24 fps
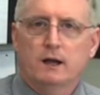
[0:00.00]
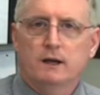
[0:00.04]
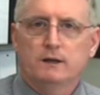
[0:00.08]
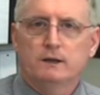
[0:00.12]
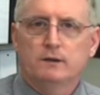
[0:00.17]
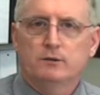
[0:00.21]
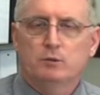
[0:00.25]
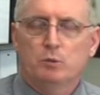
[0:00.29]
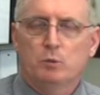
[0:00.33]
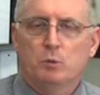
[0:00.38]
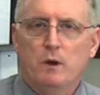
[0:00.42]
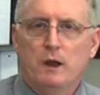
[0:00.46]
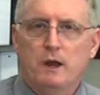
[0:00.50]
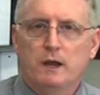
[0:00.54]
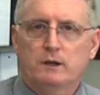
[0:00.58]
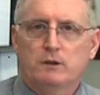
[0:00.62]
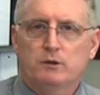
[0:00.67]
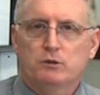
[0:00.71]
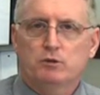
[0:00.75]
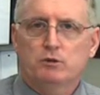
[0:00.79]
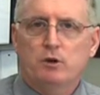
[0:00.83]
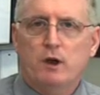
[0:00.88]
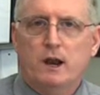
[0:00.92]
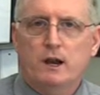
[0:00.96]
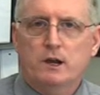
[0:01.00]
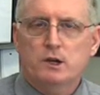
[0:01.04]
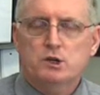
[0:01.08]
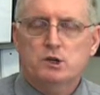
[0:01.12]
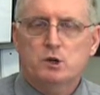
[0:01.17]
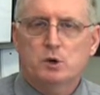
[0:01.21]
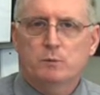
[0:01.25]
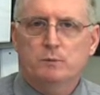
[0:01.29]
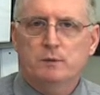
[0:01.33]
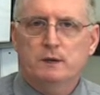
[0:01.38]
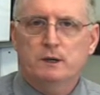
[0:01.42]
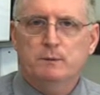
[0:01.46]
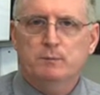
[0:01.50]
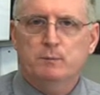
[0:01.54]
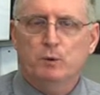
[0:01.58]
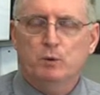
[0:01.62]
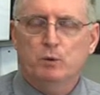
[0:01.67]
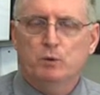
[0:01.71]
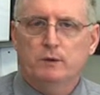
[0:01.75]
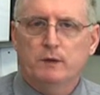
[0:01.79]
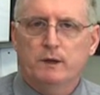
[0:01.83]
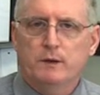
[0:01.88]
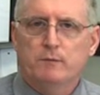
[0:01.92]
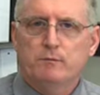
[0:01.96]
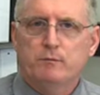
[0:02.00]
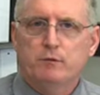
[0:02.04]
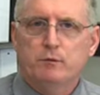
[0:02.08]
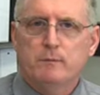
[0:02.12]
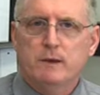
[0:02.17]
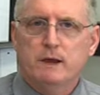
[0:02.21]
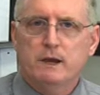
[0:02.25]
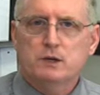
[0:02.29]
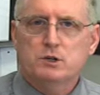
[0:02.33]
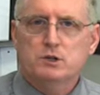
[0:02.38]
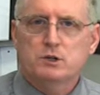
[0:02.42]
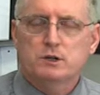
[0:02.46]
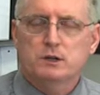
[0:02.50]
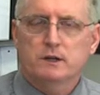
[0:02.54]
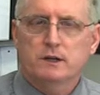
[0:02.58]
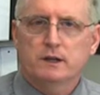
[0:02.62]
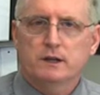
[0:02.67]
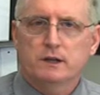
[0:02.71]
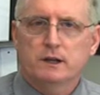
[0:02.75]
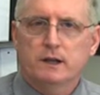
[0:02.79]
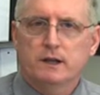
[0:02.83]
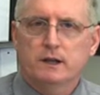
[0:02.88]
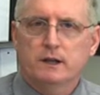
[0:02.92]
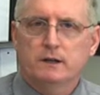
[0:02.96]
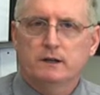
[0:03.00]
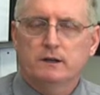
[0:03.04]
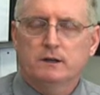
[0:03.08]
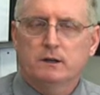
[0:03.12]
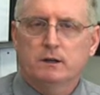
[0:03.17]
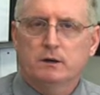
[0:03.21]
is a way to try to show people the information in a